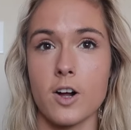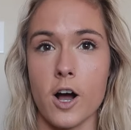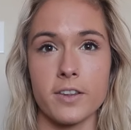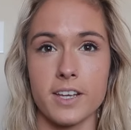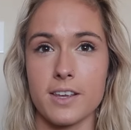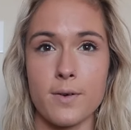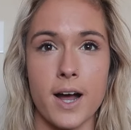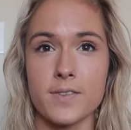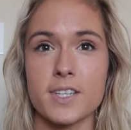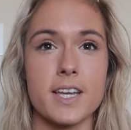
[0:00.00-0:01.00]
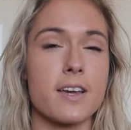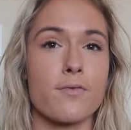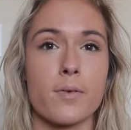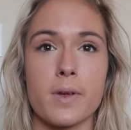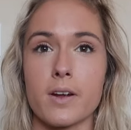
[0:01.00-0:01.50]
God, like you have to take
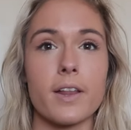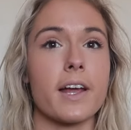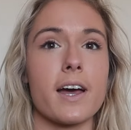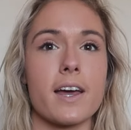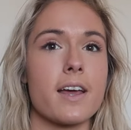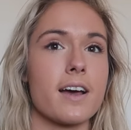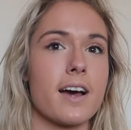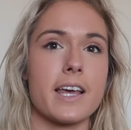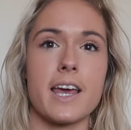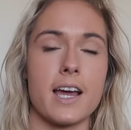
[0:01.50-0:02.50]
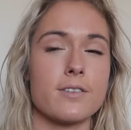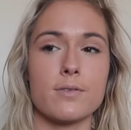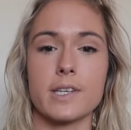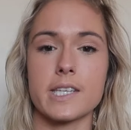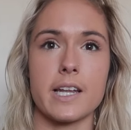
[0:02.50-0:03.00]
it from here. Like I, I can't
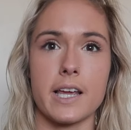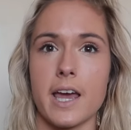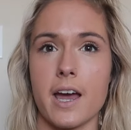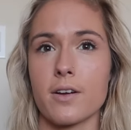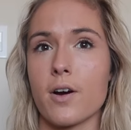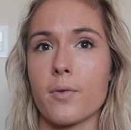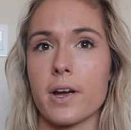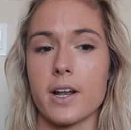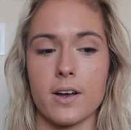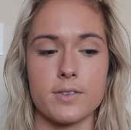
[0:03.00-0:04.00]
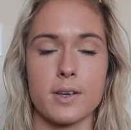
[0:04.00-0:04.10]
do this, and I can't go right now.